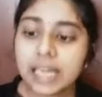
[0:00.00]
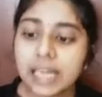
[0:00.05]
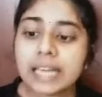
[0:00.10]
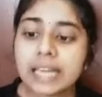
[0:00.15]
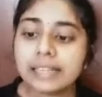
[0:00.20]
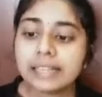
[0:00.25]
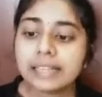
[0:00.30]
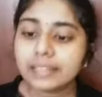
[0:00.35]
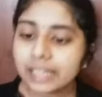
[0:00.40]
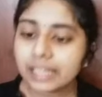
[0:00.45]

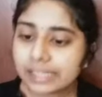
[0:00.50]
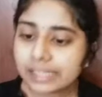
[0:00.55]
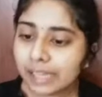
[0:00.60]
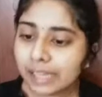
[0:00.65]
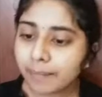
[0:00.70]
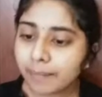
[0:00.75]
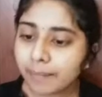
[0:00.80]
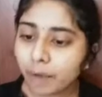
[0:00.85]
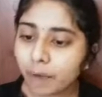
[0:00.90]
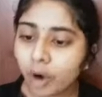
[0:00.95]
These are
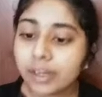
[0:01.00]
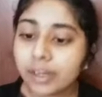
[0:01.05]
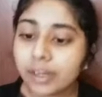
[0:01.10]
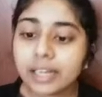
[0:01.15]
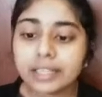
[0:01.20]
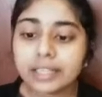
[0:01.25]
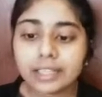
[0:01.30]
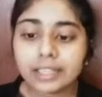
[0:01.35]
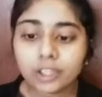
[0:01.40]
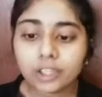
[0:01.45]
bond
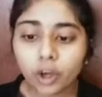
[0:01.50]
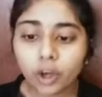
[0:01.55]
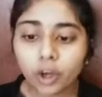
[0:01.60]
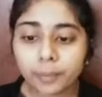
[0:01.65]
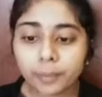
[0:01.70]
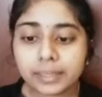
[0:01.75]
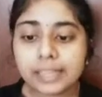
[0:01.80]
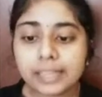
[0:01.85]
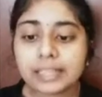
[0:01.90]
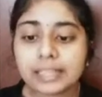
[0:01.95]

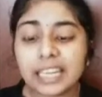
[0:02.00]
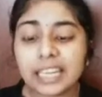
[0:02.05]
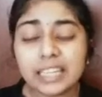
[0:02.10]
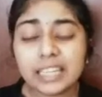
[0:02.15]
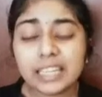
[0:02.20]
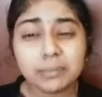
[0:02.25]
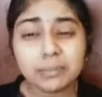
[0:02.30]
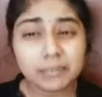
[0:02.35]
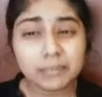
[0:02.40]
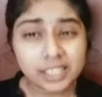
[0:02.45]
denominated in
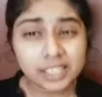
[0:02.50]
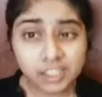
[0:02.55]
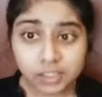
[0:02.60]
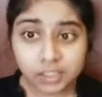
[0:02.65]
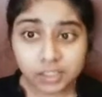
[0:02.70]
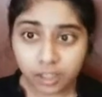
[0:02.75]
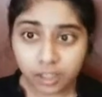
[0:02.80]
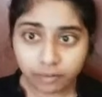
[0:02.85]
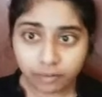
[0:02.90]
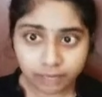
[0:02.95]
mixture
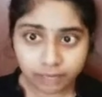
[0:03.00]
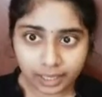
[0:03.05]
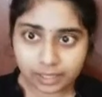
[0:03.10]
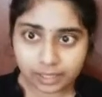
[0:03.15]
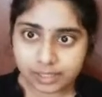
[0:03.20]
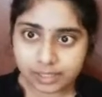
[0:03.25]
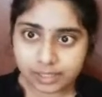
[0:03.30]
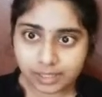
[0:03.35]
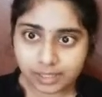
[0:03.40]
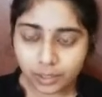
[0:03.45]
of currency.
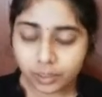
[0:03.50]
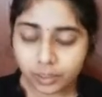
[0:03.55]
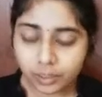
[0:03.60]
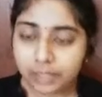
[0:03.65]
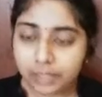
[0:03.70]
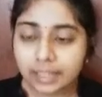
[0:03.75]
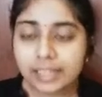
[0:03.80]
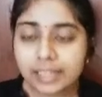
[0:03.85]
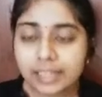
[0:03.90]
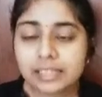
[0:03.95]
Okay, that
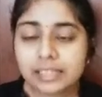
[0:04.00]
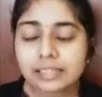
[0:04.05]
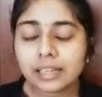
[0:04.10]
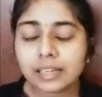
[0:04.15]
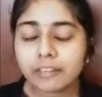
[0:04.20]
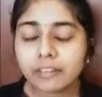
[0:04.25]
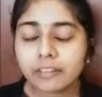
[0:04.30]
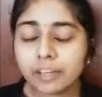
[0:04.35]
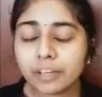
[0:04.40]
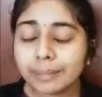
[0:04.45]
is there will
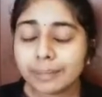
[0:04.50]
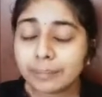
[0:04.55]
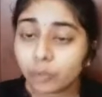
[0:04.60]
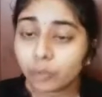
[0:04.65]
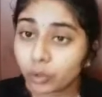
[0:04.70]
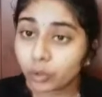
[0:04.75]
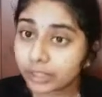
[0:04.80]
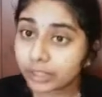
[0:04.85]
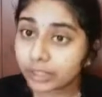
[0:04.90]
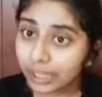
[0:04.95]
be more
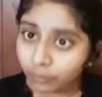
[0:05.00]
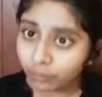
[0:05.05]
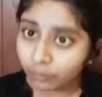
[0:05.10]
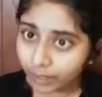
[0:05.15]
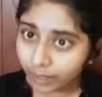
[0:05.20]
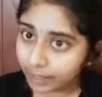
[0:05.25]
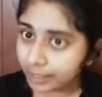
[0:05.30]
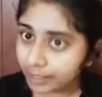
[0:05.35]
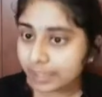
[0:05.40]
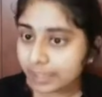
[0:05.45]
than one
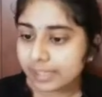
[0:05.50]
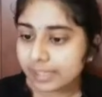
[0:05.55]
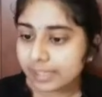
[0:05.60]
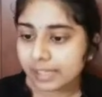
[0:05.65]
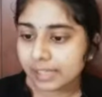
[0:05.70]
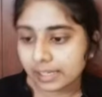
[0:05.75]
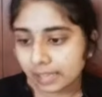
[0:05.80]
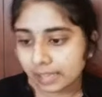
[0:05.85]
currencies.